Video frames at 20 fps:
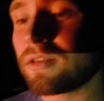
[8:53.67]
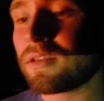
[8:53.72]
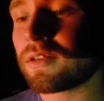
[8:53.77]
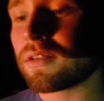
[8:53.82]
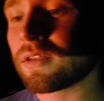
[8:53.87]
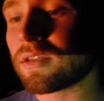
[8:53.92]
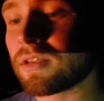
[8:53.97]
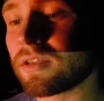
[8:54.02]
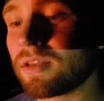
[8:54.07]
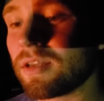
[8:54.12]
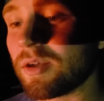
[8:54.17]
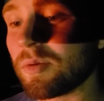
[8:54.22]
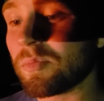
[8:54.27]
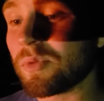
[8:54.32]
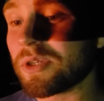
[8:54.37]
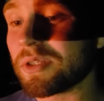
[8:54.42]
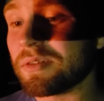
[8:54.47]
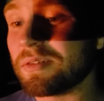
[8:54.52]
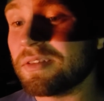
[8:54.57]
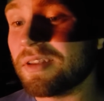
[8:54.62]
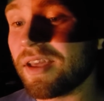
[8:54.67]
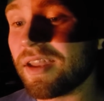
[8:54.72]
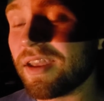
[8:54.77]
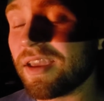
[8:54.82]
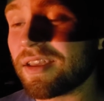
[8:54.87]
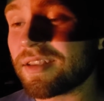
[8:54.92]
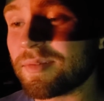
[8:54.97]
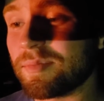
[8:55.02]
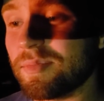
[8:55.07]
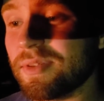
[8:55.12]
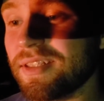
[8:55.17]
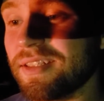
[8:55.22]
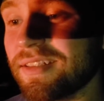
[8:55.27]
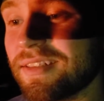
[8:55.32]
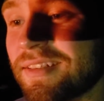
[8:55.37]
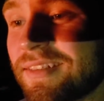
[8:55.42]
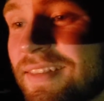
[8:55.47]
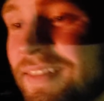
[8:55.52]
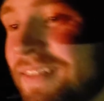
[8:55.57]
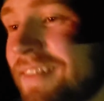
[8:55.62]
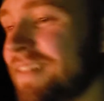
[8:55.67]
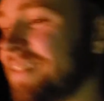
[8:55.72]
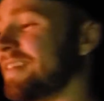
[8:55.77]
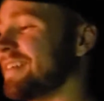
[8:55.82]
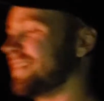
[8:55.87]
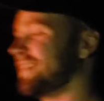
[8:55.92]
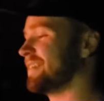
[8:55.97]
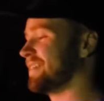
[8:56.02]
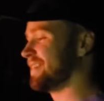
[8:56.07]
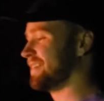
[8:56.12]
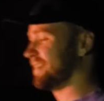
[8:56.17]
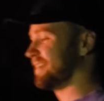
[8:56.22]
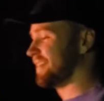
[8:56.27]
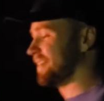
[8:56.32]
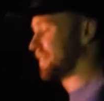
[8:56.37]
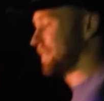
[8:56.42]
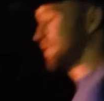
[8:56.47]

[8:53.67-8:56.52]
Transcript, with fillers: Sir? I'm like dead-ass beat. Okay.